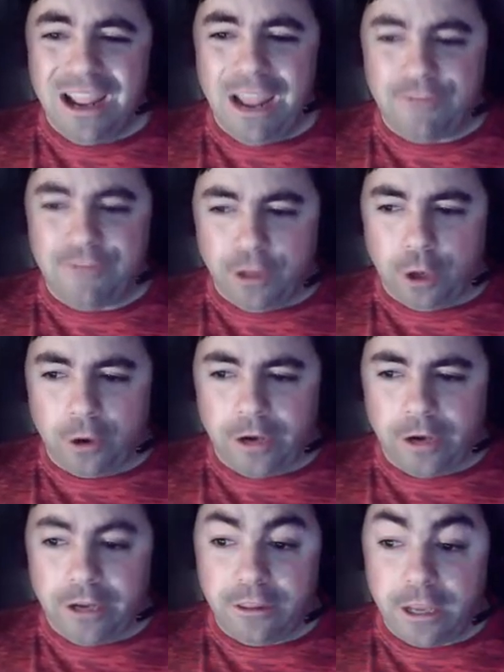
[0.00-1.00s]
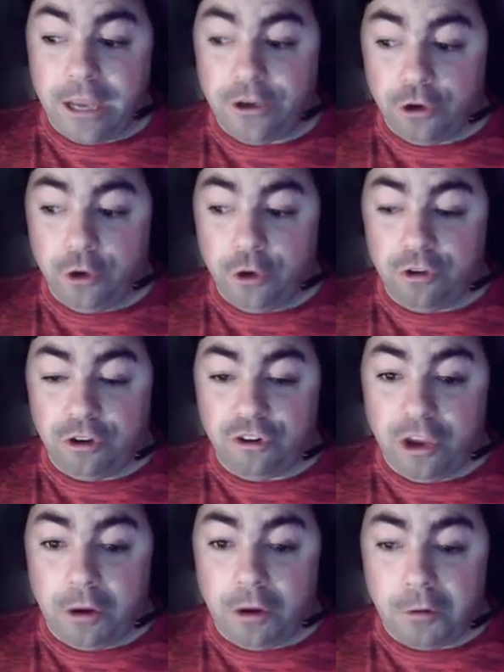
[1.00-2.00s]
If you learned anything and you're new to the
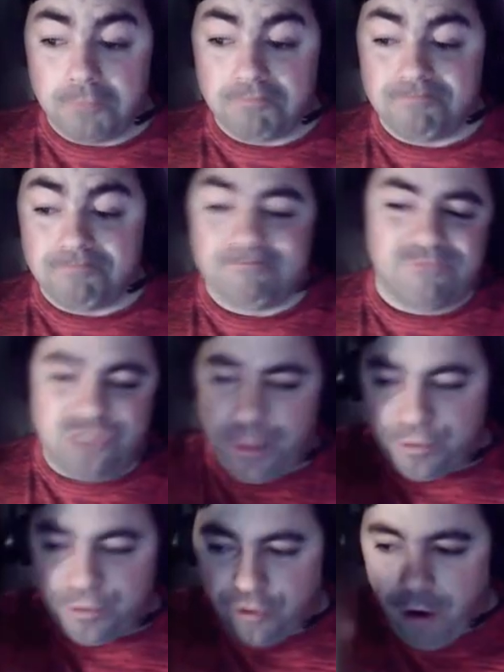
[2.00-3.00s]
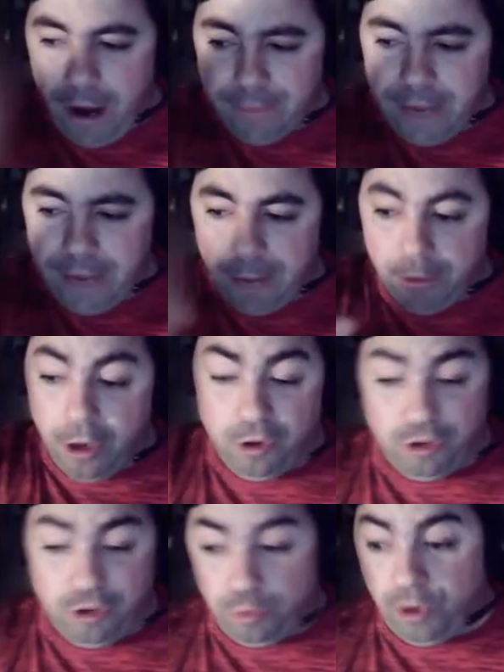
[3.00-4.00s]
channel, subscribe down below.
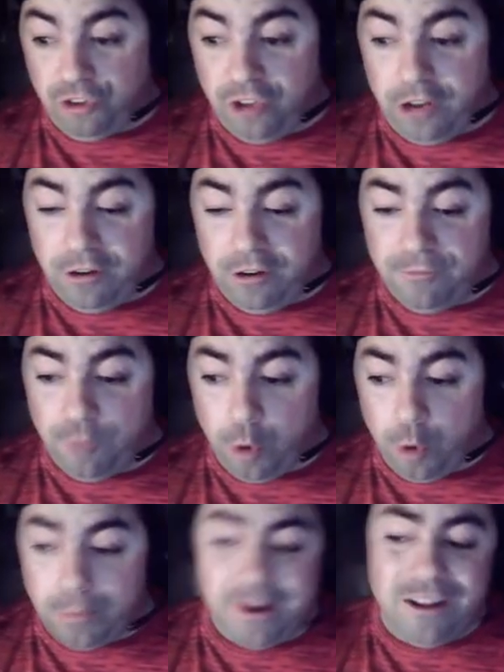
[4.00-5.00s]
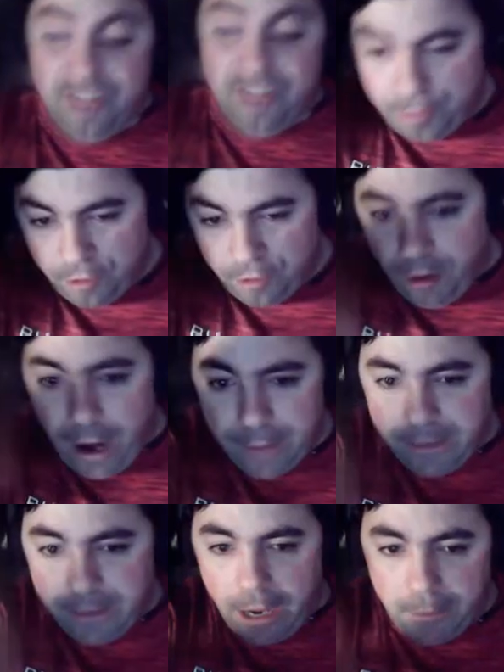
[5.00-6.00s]
Just want to stay informed?
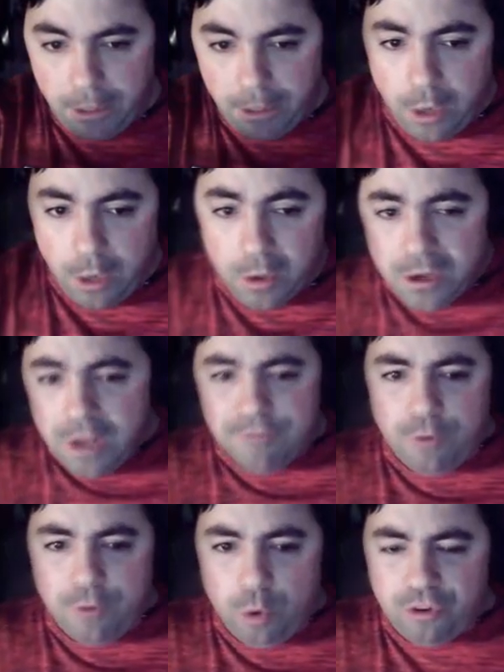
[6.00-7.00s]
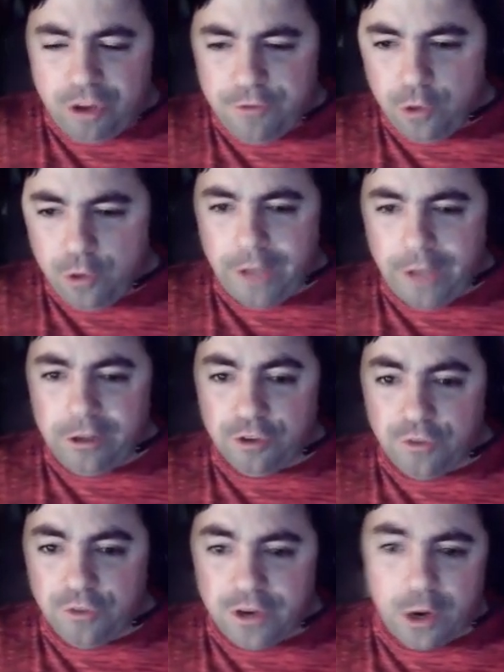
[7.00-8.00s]
Subscribe down below. Of course, if you like this
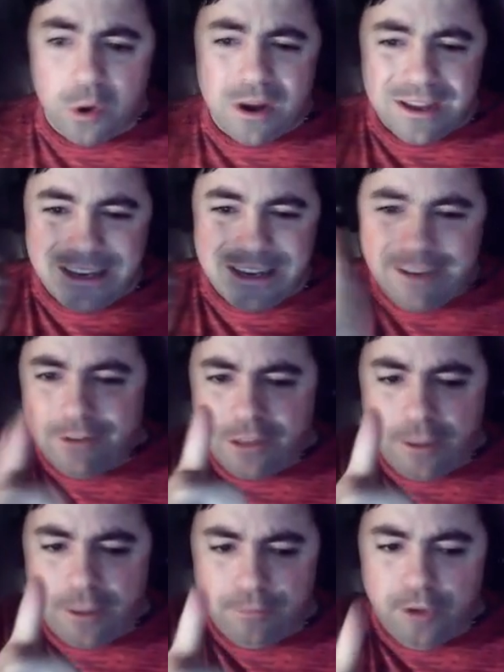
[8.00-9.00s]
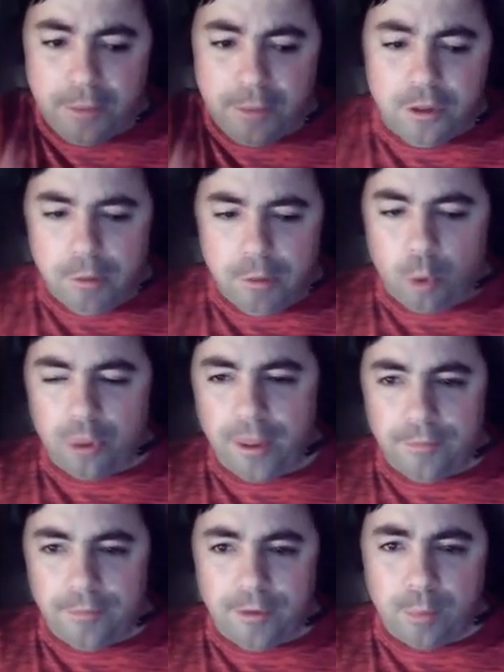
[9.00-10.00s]
video, give it a thumbs up. The more
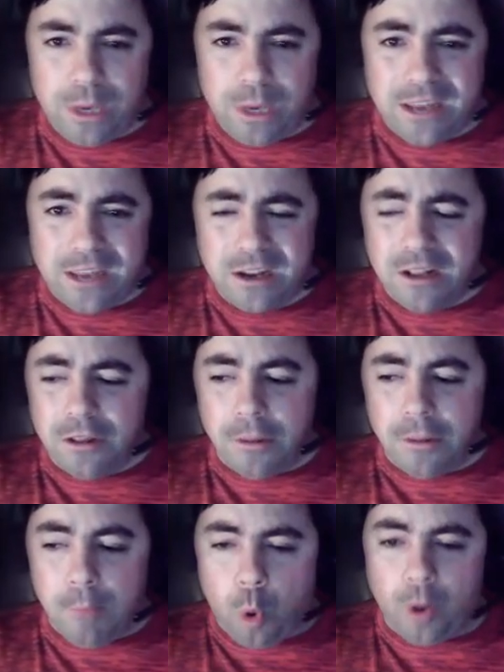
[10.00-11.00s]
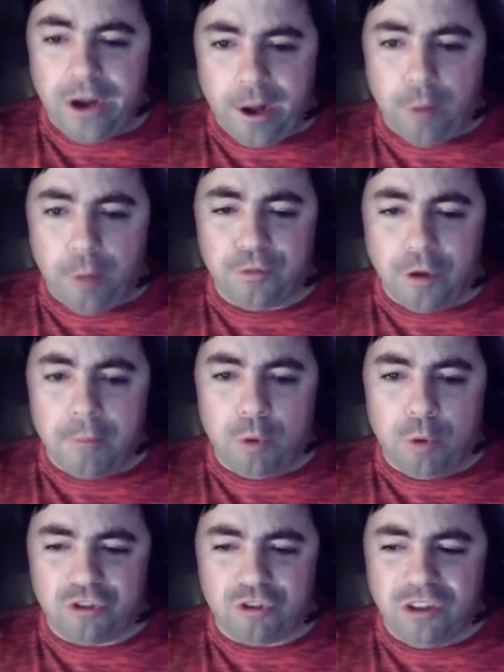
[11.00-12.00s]
thumbs up we get, the more it helps
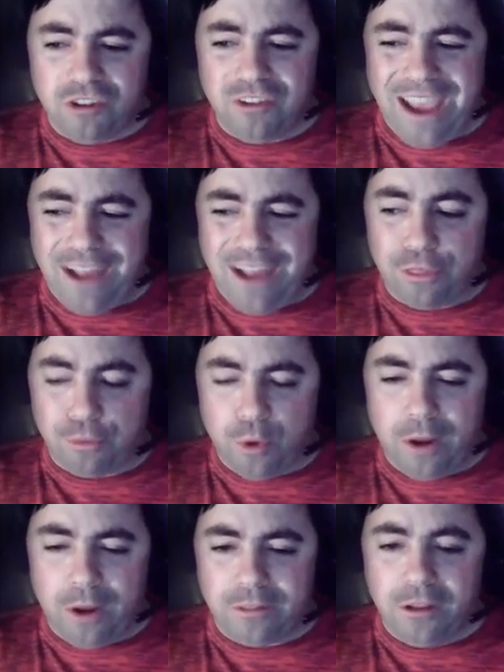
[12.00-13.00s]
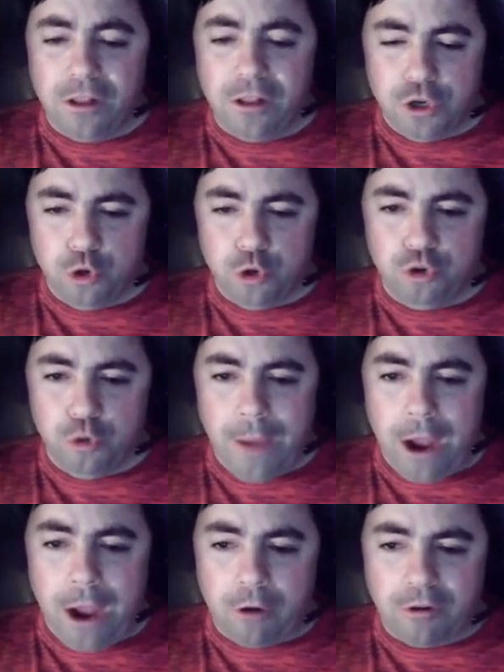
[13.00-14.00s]
push this out throughout the YouTube
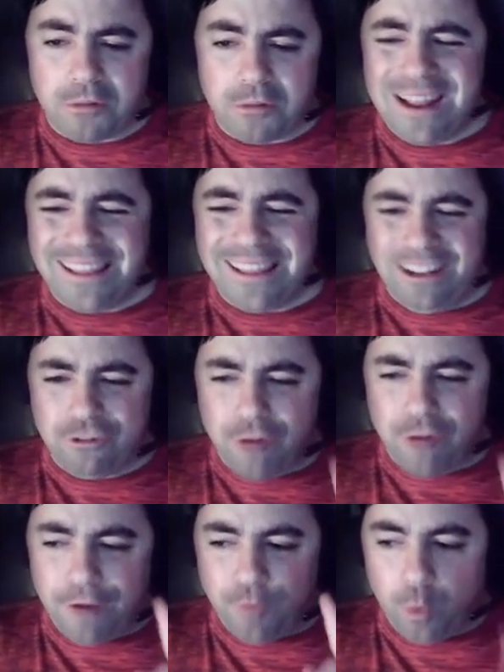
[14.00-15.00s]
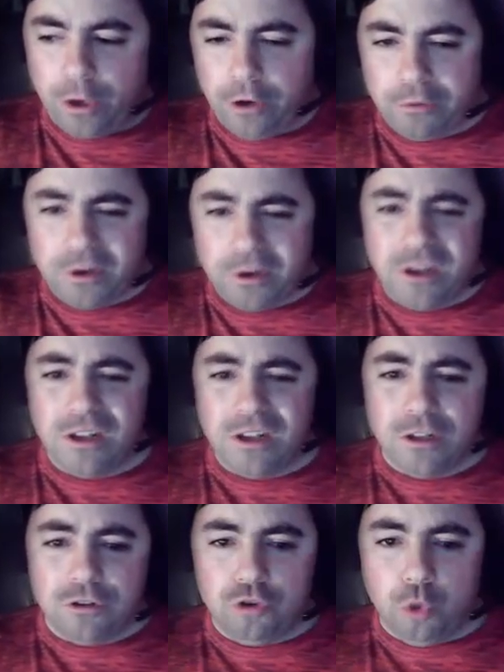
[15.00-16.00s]
algorithm. Let's try for one hundred
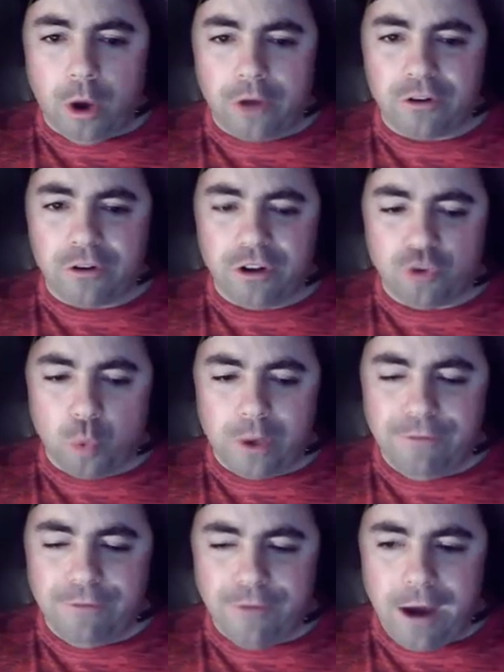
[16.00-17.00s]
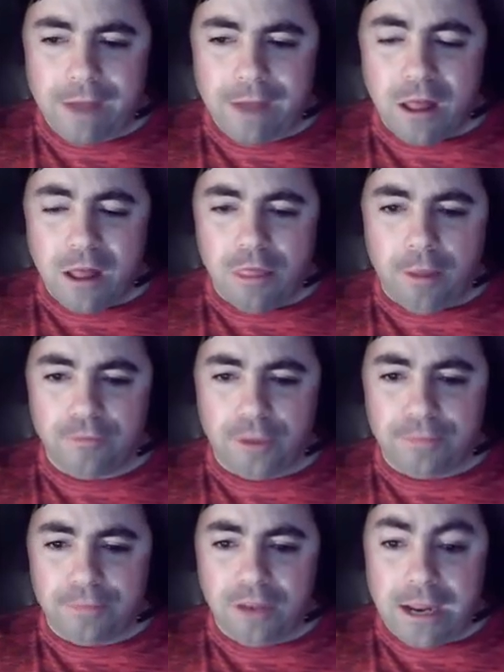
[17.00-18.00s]
to one hundred twenty-five thumbs
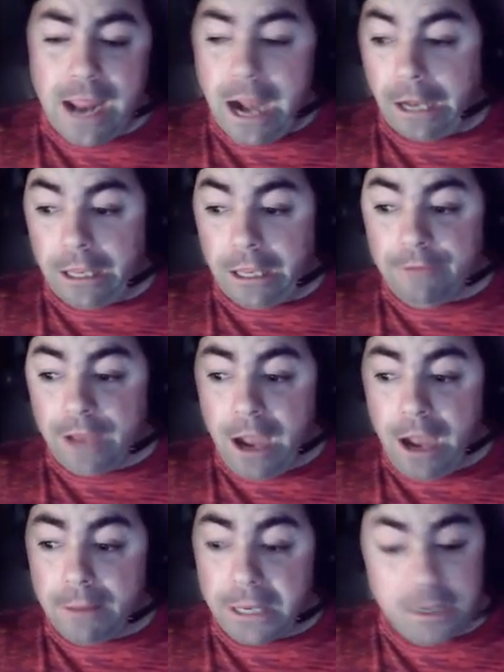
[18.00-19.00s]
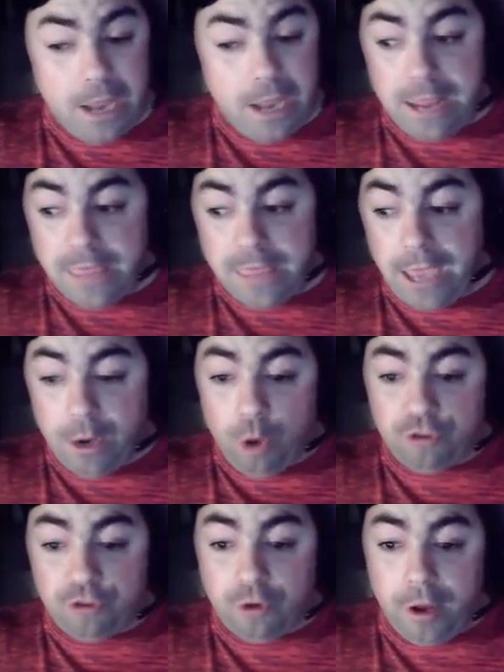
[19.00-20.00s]
up today. Leave a comment. Hey, that
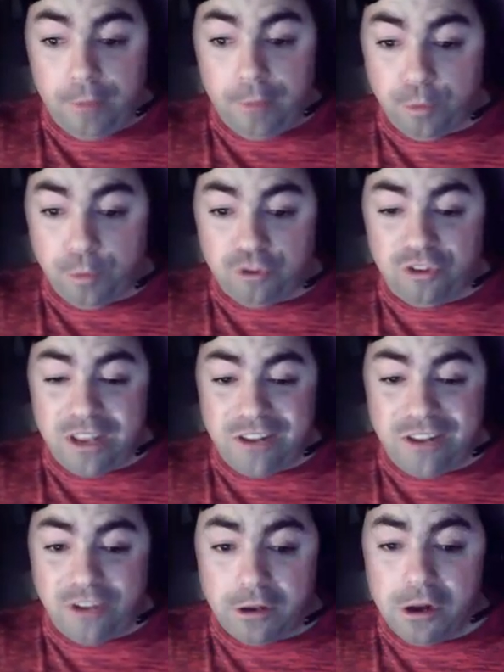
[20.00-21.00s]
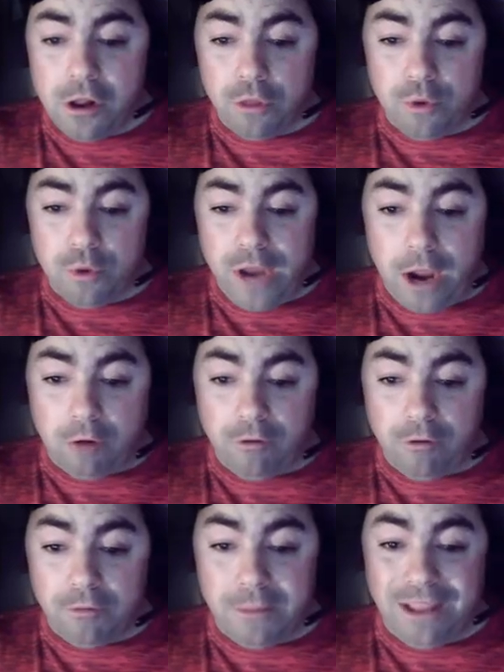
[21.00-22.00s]
also helps push things out through the
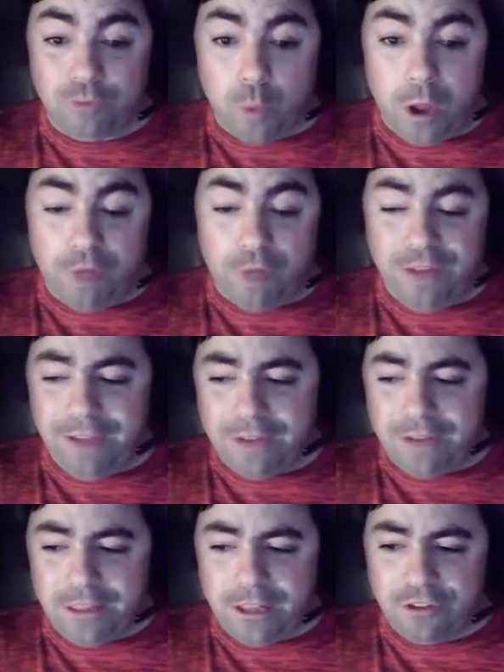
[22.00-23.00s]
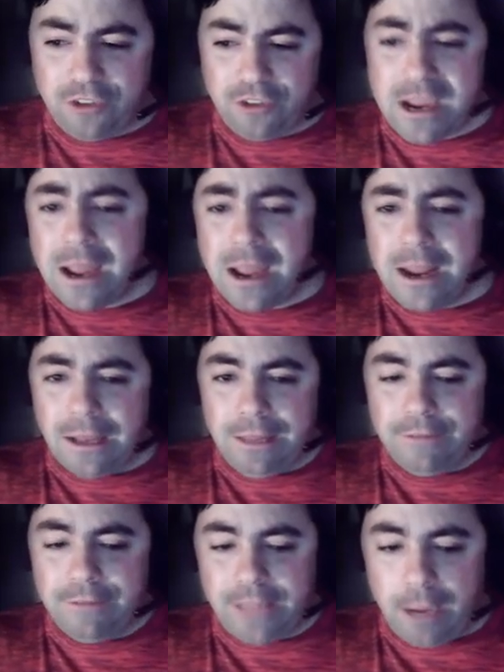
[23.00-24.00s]
algorithm as well. If you have anything to say,
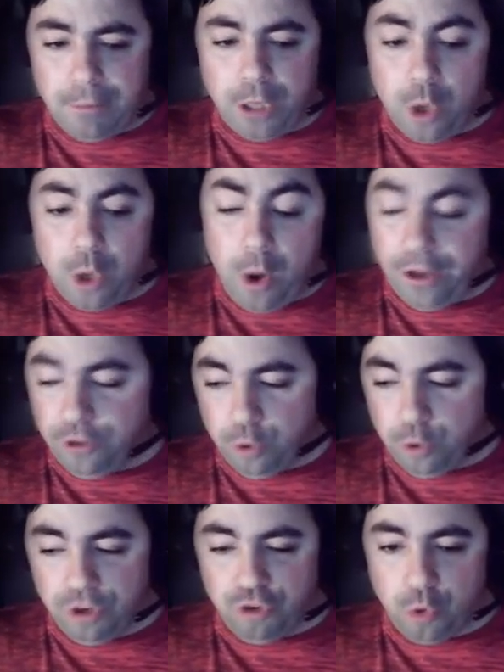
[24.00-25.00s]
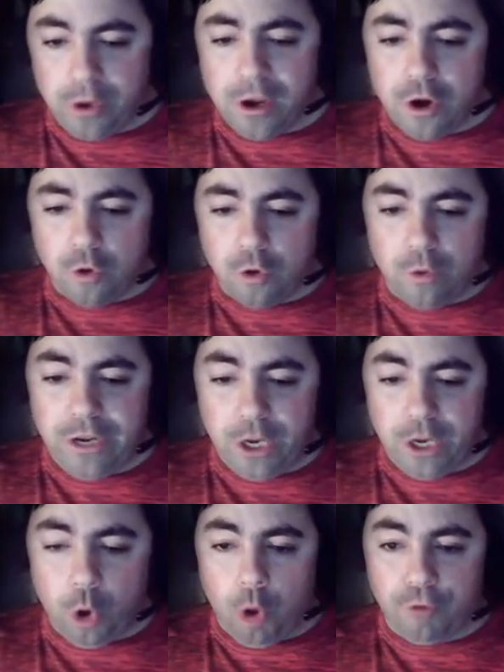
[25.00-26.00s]
leave it down below. I do enjoy reading
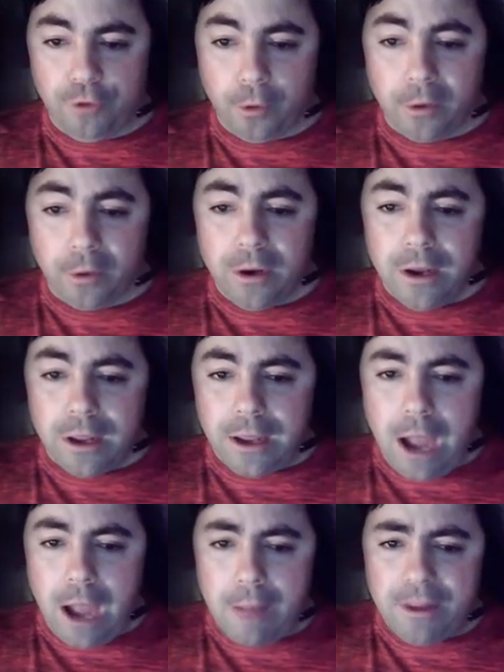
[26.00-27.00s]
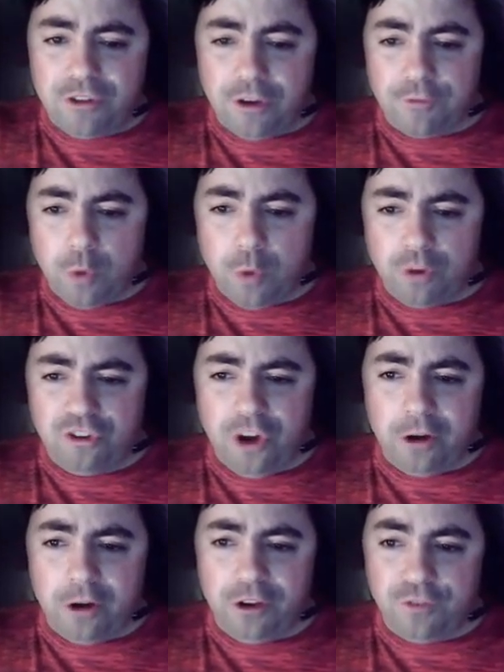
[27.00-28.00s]
all of your comments, and of course,
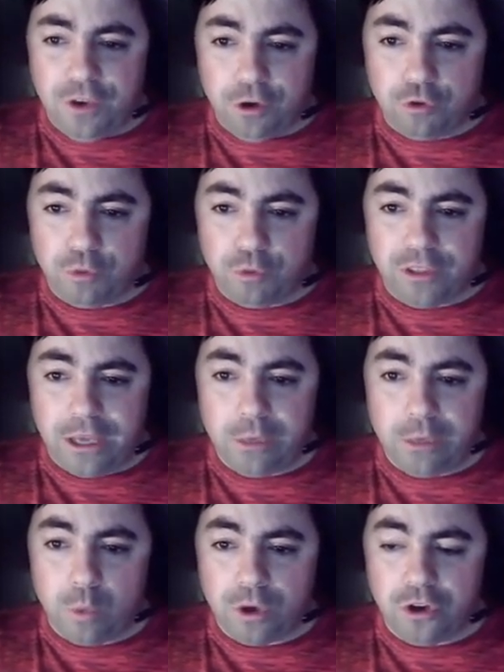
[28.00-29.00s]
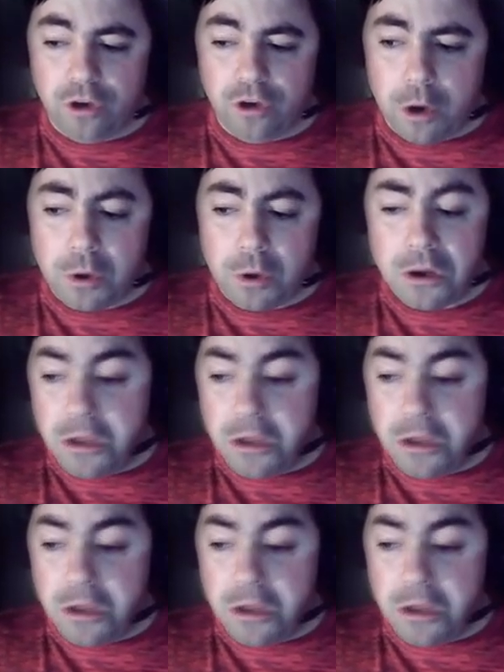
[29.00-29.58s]
share these videos with anyone you know.